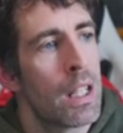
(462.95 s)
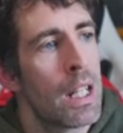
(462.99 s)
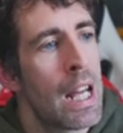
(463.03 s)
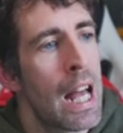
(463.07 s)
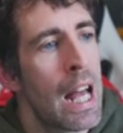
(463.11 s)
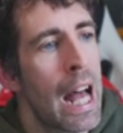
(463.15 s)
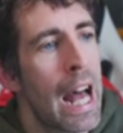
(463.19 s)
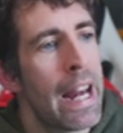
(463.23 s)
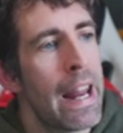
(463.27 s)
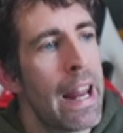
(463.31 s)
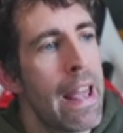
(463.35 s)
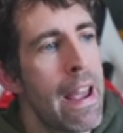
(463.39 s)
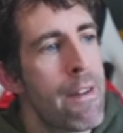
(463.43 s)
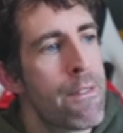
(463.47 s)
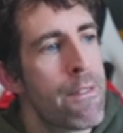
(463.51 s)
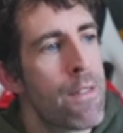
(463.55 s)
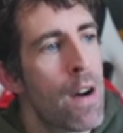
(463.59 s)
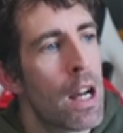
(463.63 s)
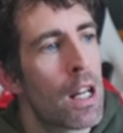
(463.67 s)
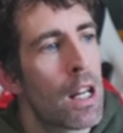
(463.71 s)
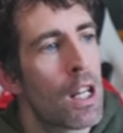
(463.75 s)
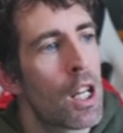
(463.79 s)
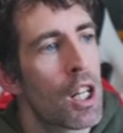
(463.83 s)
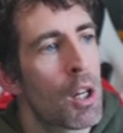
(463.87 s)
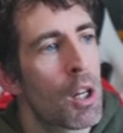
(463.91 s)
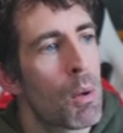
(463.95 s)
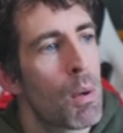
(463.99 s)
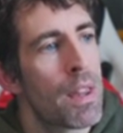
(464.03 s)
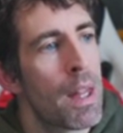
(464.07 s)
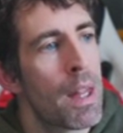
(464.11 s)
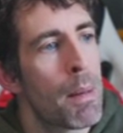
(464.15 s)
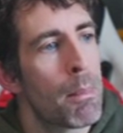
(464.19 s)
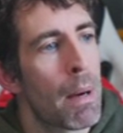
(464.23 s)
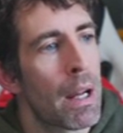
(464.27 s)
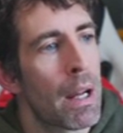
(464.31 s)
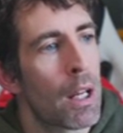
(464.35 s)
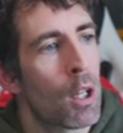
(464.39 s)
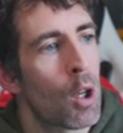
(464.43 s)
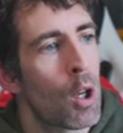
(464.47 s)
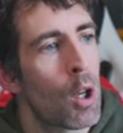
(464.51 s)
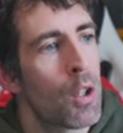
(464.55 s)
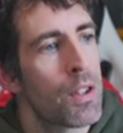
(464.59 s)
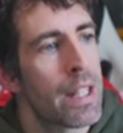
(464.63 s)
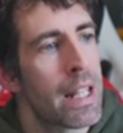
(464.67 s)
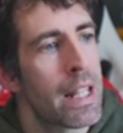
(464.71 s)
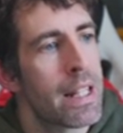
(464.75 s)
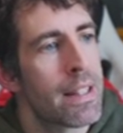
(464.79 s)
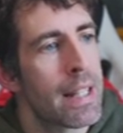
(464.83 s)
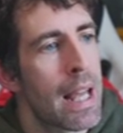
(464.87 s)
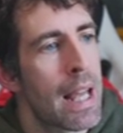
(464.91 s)
And if I look within my
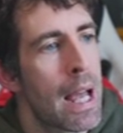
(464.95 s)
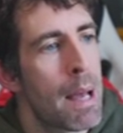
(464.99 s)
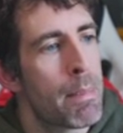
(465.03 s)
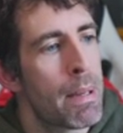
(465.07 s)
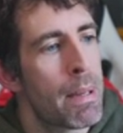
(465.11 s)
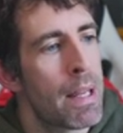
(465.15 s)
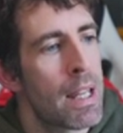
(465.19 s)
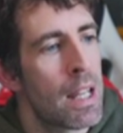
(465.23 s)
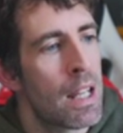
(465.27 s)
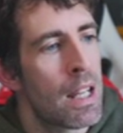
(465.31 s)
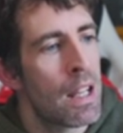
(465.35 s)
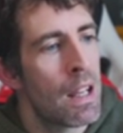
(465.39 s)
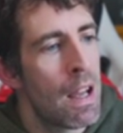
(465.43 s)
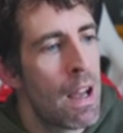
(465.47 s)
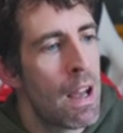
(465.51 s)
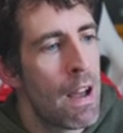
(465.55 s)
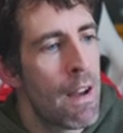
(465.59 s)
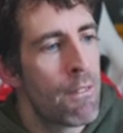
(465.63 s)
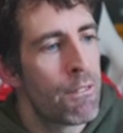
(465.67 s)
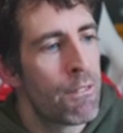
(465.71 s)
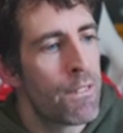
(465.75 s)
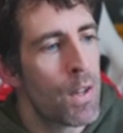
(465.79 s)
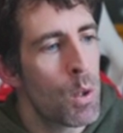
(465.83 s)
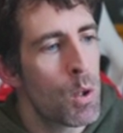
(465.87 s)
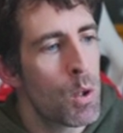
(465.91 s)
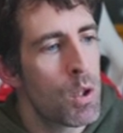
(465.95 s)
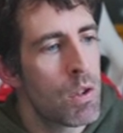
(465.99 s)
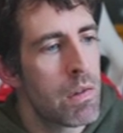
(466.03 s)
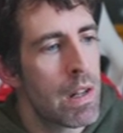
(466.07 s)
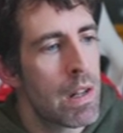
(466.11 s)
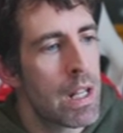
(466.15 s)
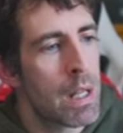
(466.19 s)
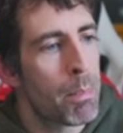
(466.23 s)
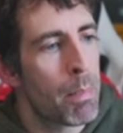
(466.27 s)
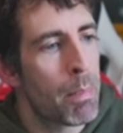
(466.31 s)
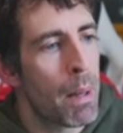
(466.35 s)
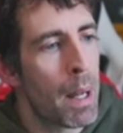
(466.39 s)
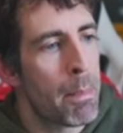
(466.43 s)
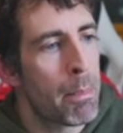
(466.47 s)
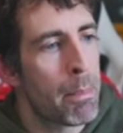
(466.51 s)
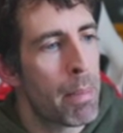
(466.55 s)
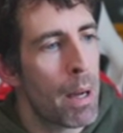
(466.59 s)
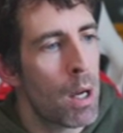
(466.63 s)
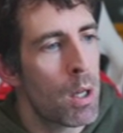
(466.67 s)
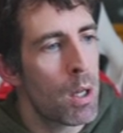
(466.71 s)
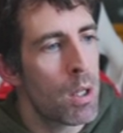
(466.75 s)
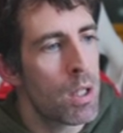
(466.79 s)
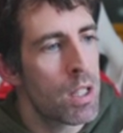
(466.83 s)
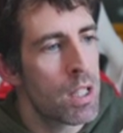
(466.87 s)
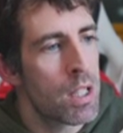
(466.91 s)
content tab here, filter it by
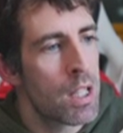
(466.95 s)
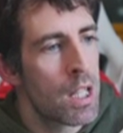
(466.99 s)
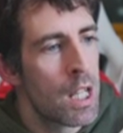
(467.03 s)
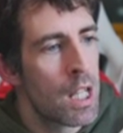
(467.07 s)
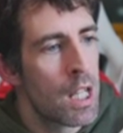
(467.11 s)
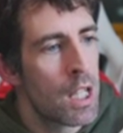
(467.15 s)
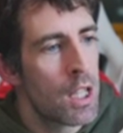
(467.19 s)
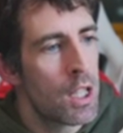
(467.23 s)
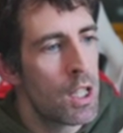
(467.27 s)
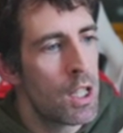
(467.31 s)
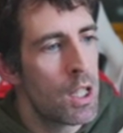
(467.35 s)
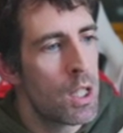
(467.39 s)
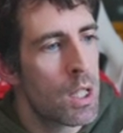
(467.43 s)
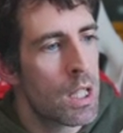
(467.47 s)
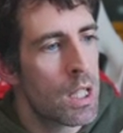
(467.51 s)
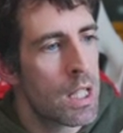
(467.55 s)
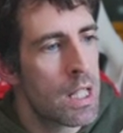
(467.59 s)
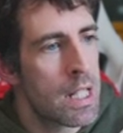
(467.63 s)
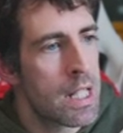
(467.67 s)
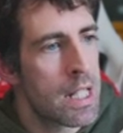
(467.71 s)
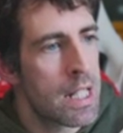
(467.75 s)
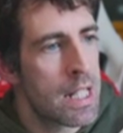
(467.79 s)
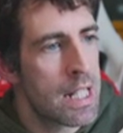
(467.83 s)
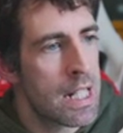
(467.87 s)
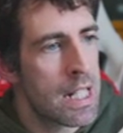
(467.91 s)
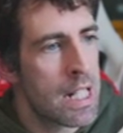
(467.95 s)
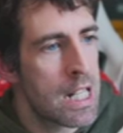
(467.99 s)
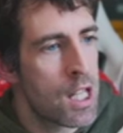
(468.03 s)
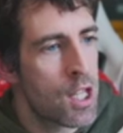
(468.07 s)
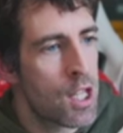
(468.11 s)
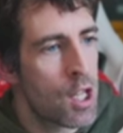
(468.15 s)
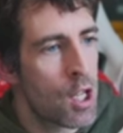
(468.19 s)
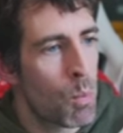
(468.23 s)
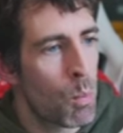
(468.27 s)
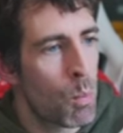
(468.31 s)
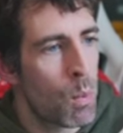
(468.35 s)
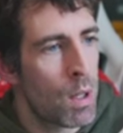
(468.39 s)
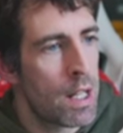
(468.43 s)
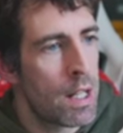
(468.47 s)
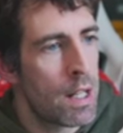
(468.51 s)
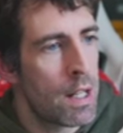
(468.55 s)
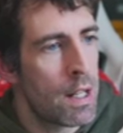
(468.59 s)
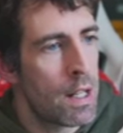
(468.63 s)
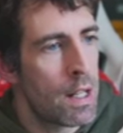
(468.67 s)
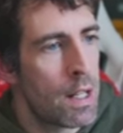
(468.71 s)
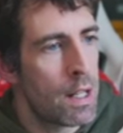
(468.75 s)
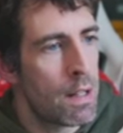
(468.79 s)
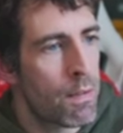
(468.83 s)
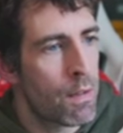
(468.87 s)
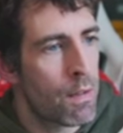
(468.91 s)
post, you can see that
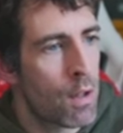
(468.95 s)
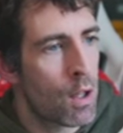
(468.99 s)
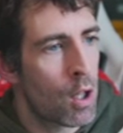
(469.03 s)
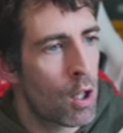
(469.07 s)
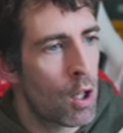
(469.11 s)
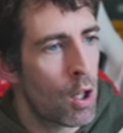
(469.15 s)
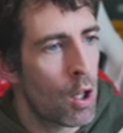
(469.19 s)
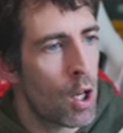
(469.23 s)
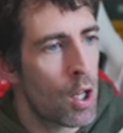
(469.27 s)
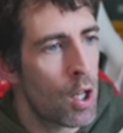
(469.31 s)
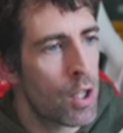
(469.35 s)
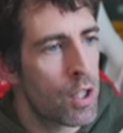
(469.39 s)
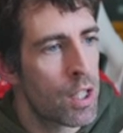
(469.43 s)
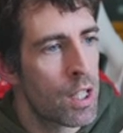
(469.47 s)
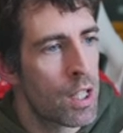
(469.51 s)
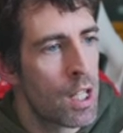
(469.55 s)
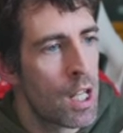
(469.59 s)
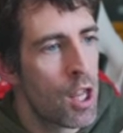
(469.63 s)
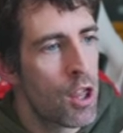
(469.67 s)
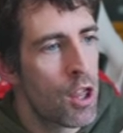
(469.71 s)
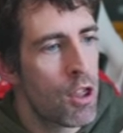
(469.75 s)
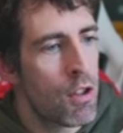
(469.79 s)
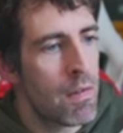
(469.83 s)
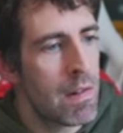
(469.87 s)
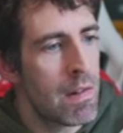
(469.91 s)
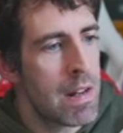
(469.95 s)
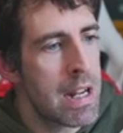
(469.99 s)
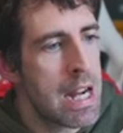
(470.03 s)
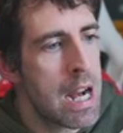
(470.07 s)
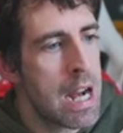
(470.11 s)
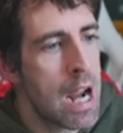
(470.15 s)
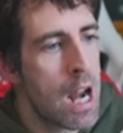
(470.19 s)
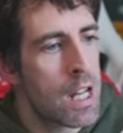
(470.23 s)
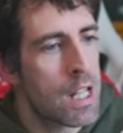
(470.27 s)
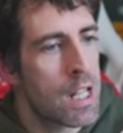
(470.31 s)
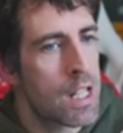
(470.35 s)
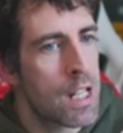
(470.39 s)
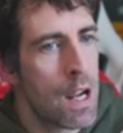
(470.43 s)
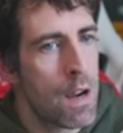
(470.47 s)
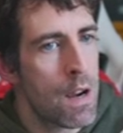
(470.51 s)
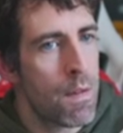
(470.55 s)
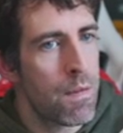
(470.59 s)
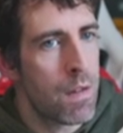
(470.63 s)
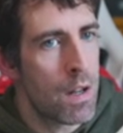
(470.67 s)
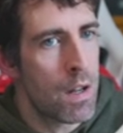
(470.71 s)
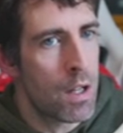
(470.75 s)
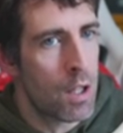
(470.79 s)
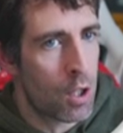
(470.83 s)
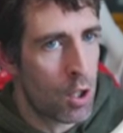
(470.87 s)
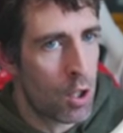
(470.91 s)
we've got 3
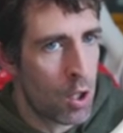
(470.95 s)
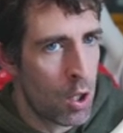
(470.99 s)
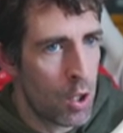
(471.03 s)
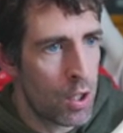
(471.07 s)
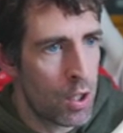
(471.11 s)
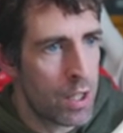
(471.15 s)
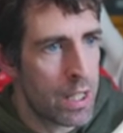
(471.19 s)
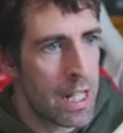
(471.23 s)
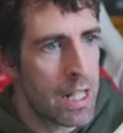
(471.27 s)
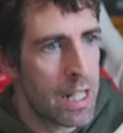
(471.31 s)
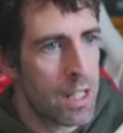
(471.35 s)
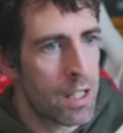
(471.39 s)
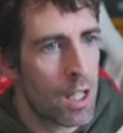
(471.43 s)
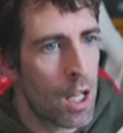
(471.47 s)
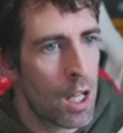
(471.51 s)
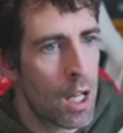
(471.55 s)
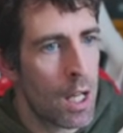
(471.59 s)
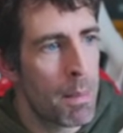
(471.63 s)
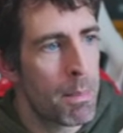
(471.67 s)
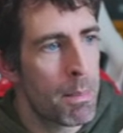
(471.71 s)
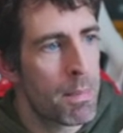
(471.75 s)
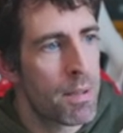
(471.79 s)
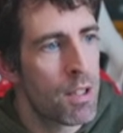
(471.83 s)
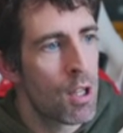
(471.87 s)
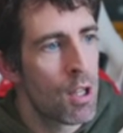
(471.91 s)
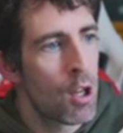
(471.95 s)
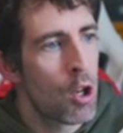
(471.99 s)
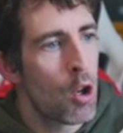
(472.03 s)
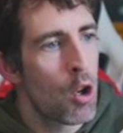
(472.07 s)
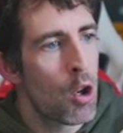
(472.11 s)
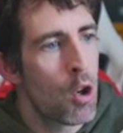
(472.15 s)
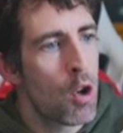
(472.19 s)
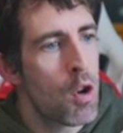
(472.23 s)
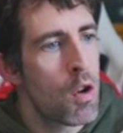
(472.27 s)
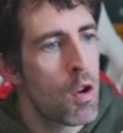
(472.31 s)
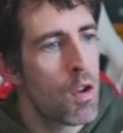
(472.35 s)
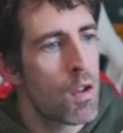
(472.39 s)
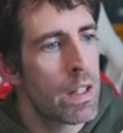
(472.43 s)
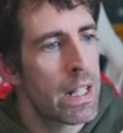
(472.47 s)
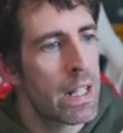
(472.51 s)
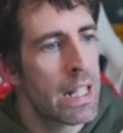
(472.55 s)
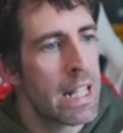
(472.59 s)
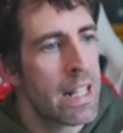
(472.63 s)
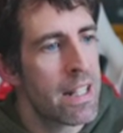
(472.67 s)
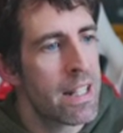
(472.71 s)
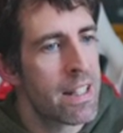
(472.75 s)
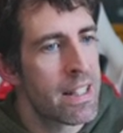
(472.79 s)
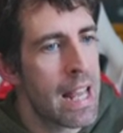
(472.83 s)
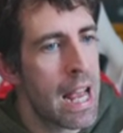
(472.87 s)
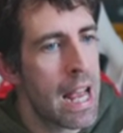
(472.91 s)
different content types already
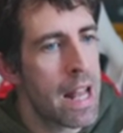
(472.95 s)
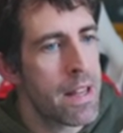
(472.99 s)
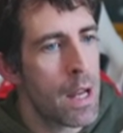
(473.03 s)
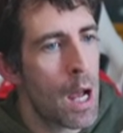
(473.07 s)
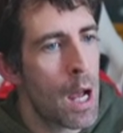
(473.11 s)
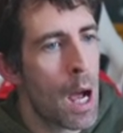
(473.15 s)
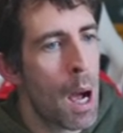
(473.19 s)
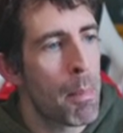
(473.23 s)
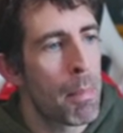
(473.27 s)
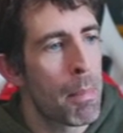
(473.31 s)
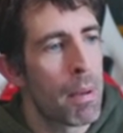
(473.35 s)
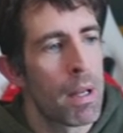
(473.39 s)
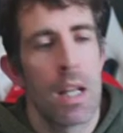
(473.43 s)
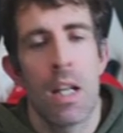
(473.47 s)
set up.